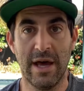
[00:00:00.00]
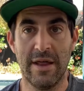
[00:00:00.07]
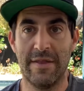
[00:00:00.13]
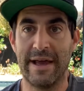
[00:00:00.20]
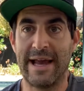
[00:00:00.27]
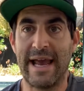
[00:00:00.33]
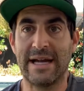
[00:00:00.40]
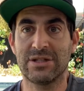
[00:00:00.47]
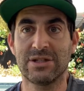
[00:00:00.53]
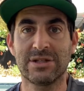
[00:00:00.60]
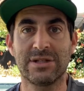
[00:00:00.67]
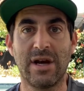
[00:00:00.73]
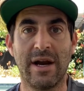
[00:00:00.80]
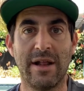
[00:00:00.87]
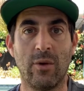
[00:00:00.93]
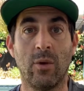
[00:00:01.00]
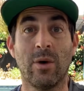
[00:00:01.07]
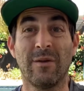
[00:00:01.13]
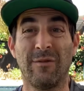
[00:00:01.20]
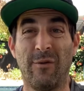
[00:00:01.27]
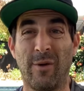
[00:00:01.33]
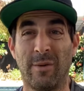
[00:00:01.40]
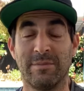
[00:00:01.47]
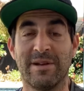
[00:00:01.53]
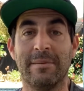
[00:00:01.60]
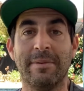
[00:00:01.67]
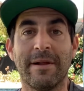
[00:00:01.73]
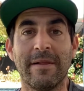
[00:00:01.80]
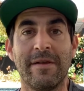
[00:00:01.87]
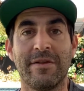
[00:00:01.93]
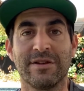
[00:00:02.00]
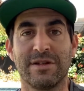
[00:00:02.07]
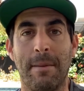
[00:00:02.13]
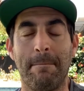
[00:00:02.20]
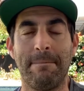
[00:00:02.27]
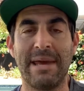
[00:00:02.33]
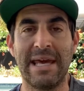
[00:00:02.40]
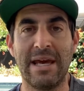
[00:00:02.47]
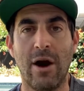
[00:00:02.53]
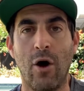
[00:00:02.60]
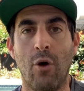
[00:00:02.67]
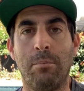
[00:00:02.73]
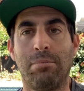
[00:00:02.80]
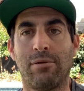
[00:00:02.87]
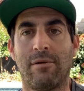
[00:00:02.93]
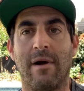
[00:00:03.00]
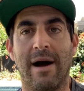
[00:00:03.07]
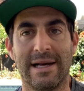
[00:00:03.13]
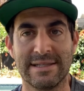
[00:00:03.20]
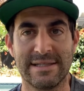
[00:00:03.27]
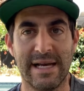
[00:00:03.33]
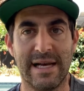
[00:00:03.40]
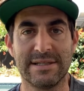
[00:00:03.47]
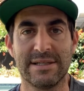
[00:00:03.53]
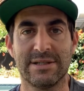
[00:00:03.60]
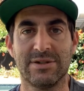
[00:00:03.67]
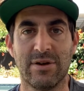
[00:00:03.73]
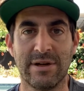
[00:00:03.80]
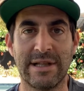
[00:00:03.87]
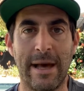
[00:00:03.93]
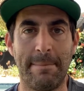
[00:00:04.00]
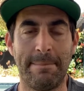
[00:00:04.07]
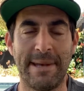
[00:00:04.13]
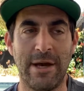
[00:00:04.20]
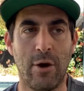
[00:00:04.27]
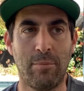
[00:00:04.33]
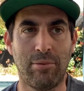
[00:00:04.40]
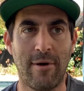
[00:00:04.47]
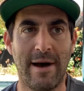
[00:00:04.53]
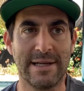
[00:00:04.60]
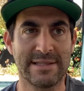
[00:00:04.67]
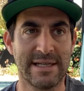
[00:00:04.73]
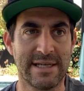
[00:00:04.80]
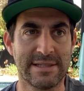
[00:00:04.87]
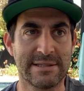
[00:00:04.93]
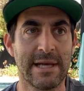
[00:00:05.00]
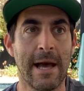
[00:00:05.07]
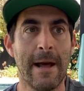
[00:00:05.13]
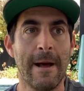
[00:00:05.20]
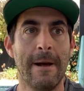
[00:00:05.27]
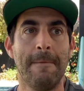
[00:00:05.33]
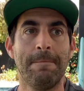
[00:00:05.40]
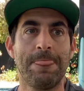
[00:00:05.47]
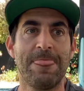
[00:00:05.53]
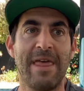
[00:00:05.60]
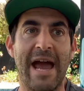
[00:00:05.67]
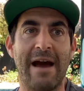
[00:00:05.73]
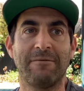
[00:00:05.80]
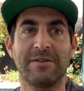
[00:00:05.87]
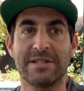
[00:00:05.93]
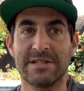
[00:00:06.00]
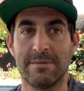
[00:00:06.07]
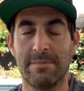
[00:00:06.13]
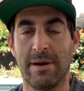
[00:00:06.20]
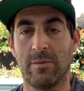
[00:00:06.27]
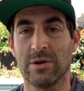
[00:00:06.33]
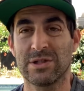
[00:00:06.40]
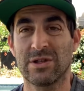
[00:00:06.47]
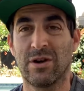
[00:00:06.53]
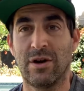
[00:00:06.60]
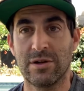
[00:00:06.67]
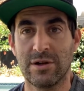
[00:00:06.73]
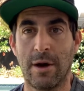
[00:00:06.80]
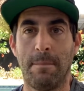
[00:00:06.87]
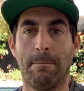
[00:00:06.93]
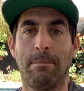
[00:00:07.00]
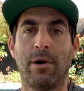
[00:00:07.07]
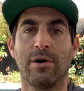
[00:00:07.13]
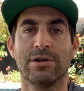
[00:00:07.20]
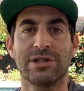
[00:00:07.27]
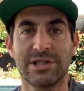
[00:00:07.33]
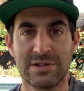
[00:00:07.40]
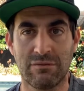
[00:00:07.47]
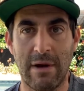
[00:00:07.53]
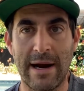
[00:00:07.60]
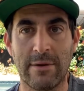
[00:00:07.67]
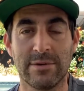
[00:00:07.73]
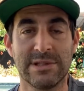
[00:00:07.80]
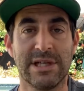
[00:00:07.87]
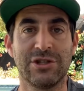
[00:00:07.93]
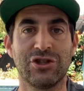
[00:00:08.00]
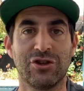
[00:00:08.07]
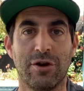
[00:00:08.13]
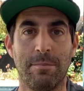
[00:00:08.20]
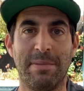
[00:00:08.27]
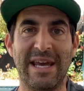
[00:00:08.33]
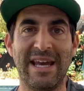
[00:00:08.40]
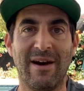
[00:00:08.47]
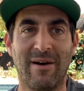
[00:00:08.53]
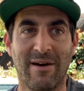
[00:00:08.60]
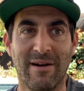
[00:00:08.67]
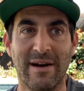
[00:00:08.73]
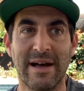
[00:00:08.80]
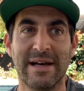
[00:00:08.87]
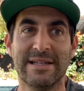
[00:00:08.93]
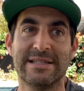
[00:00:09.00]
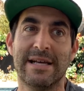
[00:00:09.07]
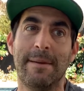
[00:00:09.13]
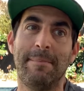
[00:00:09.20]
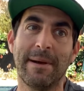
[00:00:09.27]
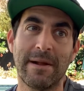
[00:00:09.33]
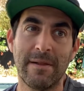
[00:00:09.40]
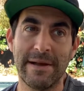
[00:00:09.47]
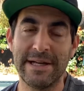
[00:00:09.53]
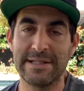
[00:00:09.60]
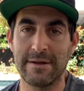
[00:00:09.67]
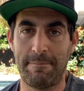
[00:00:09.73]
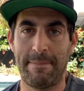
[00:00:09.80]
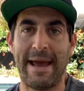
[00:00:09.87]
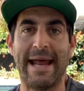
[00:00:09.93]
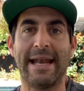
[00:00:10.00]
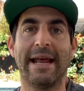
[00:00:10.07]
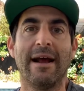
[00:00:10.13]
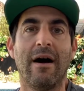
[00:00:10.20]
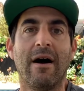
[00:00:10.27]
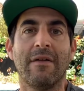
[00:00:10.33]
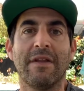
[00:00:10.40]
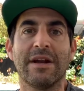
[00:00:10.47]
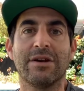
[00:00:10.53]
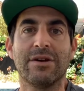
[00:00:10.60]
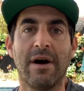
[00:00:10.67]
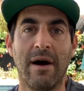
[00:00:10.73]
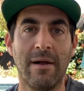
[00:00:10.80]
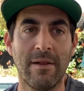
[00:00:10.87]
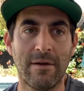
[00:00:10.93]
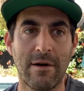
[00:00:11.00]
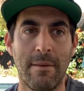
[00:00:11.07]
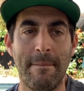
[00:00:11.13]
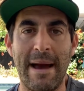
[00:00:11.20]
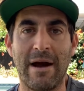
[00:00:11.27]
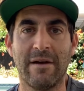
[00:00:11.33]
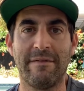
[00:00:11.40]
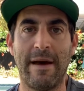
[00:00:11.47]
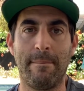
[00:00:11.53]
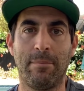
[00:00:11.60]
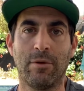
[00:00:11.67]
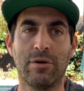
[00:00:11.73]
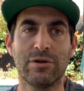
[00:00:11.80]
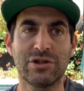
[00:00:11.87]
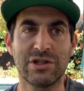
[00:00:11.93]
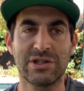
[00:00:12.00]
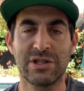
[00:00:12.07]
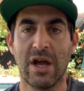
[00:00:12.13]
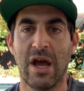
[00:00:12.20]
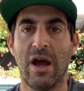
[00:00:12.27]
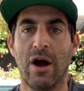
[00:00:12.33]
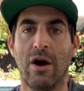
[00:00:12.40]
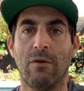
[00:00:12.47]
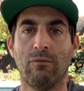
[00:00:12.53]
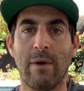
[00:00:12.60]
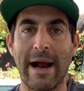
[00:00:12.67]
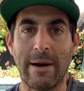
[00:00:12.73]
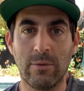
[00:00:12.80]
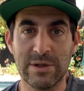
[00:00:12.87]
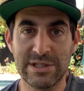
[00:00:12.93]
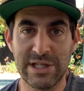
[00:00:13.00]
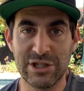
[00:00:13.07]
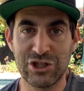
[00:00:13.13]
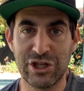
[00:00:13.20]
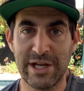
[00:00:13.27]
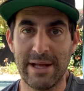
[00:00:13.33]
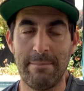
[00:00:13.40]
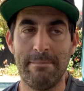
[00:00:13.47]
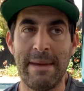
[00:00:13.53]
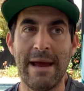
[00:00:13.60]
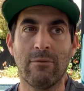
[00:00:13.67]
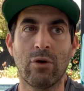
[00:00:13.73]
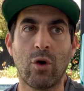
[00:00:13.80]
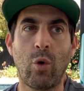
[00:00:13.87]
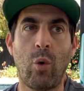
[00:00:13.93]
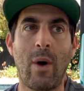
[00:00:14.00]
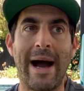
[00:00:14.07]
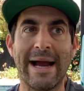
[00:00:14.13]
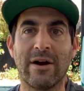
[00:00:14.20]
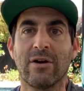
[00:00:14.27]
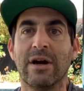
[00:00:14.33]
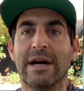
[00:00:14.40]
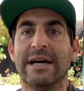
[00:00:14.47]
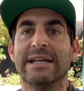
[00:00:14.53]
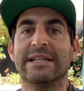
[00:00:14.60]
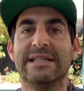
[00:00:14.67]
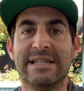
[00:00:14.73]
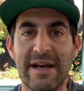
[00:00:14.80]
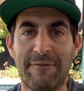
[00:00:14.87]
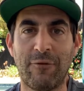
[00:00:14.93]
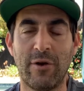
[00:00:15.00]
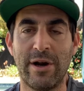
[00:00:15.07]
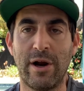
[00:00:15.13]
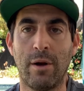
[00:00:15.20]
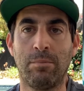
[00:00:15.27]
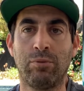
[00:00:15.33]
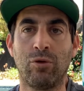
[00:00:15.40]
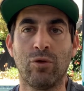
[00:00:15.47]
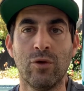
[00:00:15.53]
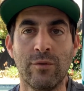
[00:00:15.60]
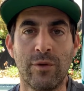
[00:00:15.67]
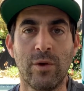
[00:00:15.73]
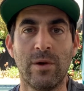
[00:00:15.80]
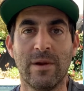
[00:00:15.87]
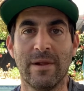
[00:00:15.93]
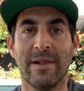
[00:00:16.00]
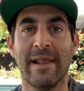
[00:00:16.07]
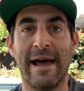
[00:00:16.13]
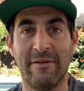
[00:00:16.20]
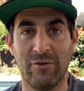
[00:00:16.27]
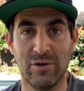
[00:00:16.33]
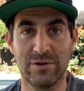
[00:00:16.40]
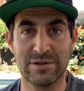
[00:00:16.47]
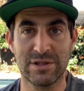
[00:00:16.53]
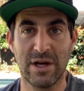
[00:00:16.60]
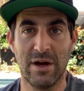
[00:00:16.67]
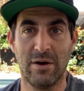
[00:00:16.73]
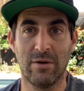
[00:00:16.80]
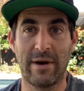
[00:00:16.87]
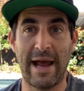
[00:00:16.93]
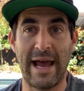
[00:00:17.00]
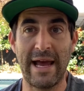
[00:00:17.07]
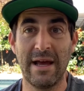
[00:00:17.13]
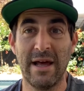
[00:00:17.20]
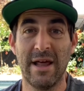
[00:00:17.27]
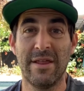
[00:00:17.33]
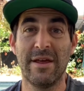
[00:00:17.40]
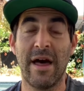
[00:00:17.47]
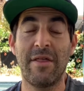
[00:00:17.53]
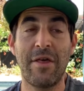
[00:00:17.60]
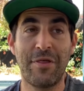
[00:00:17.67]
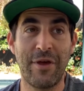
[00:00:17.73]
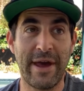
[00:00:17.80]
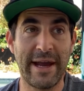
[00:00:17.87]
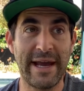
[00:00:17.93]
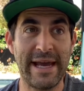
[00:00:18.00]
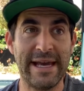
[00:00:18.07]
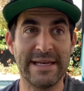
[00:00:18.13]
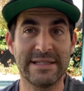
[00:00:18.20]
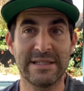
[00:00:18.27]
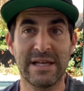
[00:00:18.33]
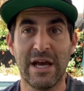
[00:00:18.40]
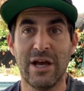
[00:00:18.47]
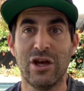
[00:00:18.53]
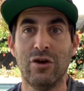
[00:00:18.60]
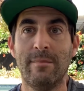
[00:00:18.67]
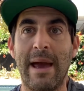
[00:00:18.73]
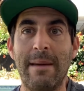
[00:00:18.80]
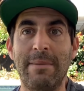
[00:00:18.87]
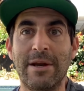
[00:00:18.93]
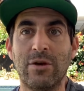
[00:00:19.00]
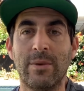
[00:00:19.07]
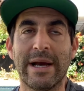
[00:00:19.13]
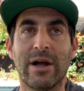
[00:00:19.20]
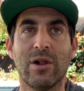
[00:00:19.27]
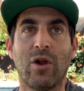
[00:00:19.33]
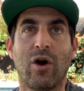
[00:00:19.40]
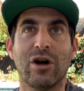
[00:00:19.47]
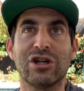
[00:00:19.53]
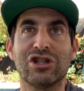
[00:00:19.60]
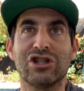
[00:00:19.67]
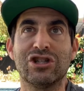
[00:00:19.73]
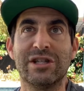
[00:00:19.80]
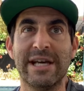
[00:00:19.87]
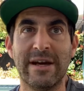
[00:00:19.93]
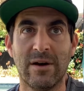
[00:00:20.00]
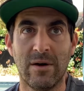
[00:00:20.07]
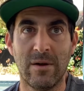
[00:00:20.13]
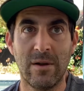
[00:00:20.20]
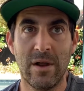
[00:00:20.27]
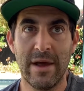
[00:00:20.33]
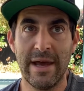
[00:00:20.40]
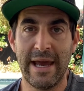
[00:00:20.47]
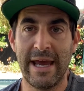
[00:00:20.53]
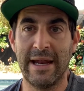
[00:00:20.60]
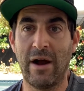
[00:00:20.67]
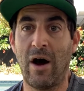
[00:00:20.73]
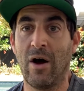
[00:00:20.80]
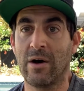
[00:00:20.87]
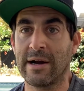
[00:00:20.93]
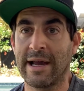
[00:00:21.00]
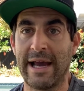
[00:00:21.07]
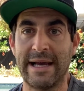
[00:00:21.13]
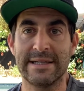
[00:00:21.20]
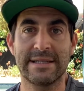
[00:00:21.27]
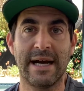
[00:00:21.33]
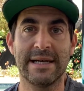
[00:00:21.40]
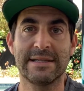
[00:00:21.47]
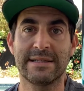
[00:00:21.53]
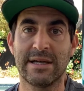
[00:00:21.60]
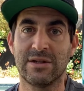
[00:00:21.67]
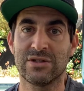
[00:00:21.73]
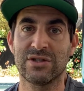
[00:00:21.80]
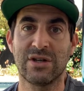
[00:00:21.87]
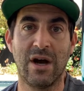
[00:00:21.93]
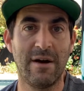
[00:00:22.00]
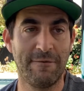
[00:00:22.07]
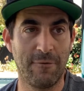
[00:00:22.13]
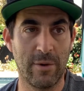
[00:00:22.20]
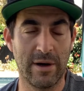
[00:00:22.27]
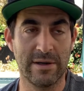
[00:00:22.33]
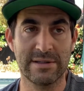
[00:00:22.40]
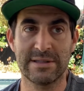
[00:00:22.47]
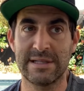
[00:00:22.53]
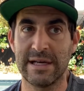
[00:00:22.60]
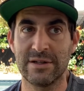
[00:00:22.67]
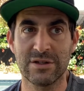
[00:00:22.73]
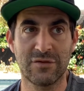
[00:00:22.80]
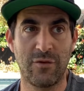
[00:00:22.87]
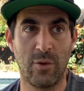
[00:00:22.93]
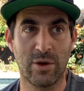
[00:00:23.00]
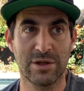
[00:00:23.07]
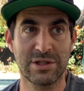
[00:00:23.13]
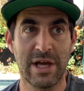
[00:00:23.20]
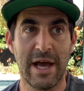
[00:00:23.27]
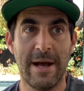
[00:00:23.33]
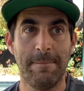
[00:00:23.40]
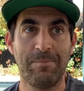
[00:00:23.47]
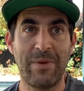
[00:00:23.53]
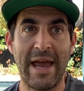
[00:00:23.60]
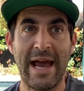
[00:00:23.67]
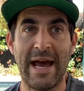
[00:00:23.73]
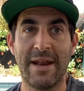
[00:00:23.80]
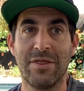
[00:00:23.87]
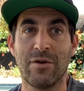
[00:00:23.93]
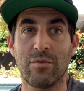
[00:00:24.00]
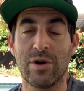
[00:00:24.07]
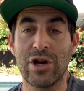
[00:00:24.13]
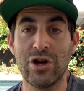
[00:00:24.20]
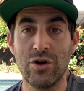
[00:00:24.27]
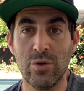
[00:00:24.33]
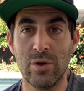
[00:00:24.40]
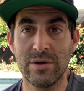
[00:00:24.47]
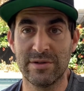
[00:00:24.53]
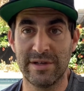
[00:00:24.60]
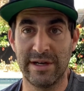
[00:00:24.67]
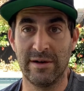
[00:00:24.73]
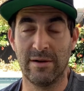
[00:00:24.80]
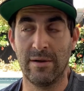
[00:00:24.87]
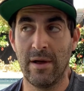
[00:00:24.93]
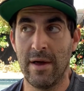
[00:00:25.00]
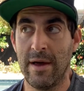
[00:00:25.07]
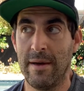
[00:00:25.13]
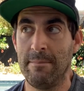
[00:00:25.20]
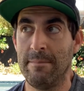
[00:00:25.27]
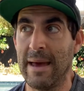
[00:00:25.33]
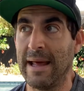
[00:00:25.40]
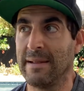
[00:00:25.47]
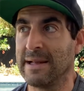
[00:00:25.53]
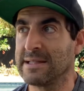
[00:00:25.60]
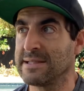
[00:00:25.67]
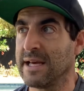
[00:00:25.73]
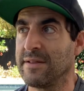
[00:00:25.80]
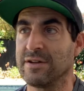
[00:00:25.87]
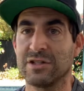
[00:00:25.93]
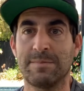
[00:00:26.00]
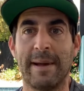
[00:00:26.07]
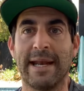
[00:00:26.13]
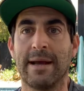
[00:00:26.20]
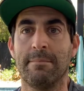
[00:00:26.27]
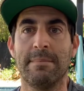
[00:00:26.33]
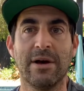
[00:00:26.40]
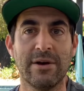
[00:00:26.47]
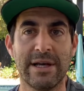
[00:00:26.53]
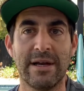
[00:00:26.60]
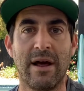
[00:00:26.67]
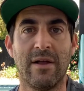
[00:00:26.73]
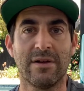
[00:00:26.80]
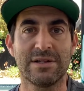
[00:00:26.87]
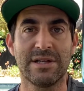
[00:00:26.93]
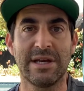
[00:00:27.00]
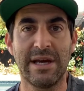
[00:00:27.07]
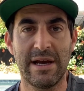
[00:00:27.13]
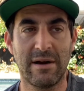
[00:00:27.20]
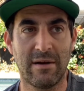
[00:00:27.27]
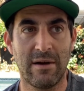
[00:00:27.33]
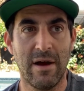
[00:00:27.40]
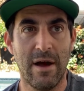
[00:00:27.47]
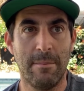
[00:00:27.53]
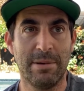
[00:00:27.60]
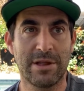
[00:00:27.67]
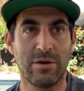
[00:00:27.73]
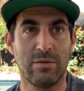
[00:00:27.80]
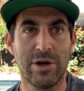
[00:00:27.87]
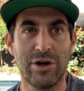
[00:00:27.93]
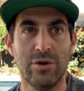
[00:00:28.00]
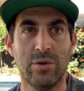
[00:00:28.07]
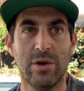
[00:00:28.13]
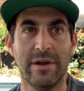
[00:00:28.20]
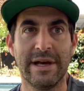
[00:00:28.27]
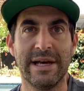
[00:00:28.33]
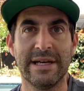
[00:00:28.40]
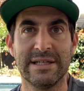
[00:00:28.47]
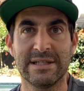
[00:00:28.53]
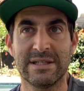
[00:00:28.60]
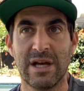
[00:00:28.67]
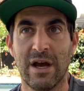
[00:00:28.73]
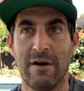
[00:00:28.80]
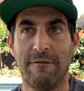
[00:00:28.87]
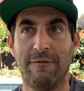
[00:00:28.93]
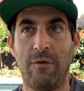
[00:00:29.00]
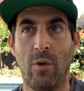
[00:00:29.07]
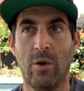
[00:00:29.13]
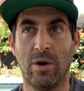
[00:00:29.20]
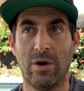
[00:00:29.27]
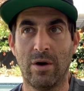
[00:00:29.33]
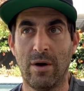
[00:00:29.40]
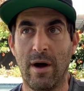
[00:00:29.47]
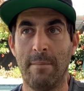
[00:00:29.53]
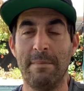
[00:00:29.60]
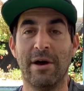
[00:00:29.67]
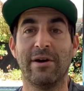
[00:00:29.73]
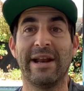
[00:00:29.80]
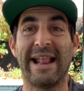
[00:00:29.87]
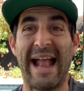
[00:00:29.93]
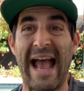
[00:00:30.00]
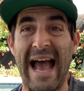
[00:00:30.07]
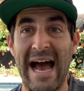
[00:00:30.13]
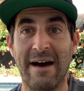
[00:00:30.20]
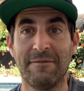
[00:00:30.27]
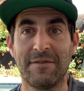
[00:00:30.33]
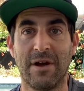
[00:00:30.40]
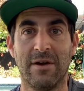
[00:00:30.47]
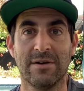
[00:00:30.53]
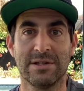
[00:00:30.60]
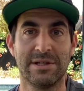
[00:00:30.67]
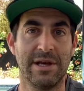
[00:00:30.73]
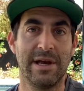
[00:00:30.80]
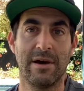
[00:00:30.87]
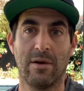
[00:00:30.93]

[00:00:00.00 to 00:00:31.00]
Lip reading: They can't just sign an order form. Typically there's a PO process. And during that PO process, they have to submit what's called a purchase requisition or PR. Typically, depending on the dollar amount of that purchase requisition, it may require different approval levels. Okay. The other thing is you may be doing a large deal. In our case, I sell software at Salesforce, and the renewal deal, let's say they're spending $1 million a year, but the renewal is for $1.5 million a year.